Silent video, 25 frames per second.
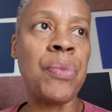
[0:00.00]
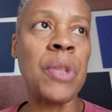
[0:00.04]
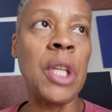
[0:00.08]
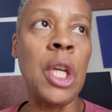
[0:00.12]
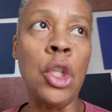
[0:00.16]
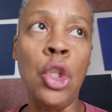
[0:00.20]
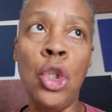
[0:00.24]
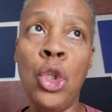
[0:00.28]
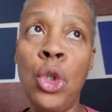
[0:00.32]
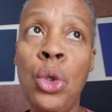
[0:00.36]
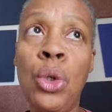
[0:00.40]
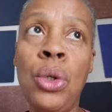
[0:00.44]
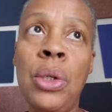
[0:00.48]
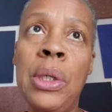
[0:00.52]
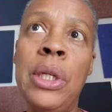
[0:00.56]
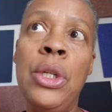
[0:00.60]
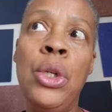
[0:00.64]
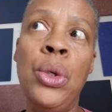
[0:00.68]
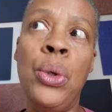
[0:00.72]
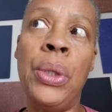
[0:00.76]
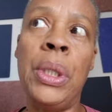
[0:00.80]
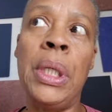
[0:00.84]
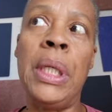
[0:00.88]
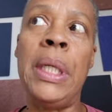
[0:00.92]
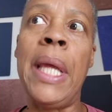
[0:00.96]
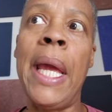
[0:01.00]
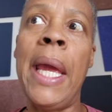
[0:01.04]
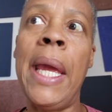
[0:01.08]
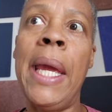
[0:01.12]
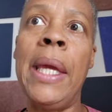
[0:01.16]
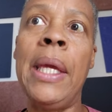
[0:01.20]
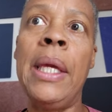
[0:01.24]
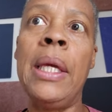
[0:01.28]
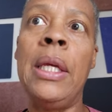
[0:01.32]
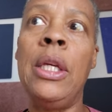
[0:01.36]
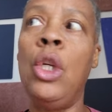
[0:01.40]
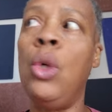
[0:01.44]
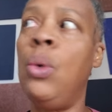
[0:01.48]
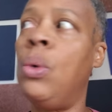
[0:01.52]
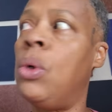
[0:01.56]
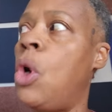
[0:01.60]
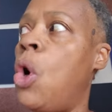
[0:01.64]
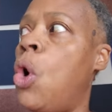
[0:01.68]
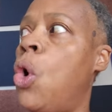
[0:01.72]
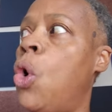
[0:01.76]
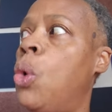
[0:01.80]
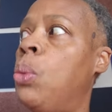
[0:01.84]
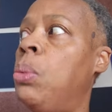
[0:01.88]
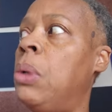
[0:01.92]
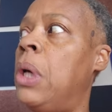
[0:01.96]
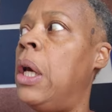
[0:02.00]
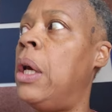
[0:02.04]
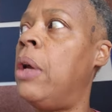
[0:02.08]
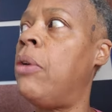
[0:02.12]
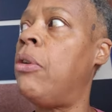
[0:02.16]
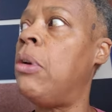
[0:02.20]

And usually during the day, you would hope that